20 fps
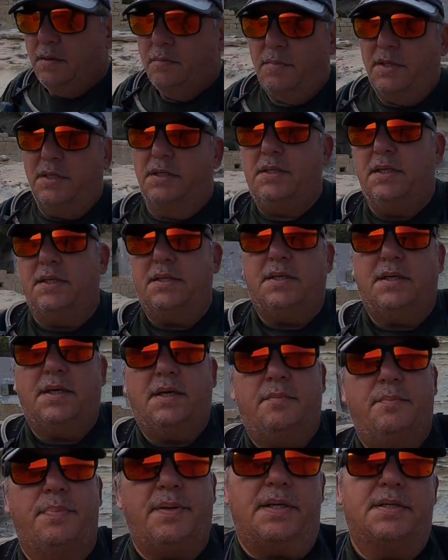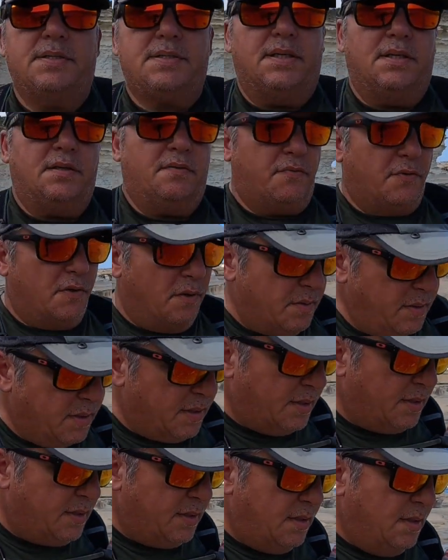But 99% from
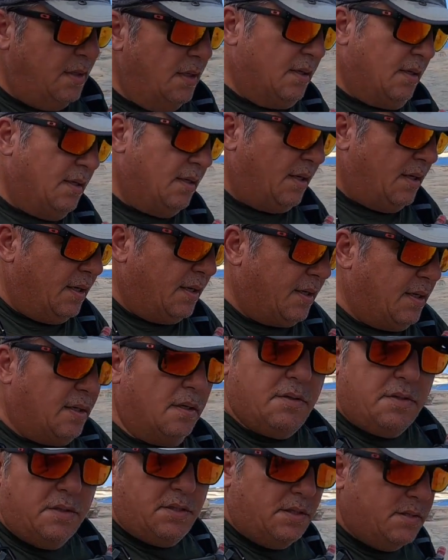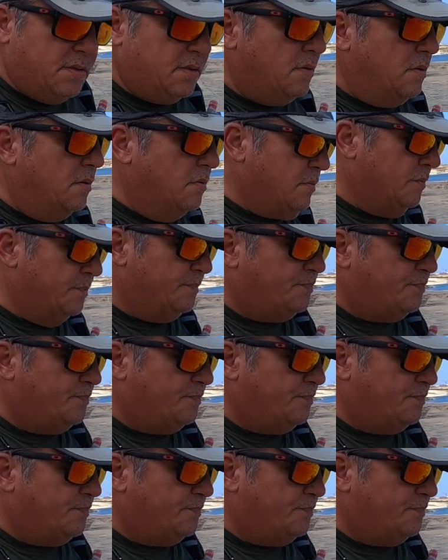here, I cannot just go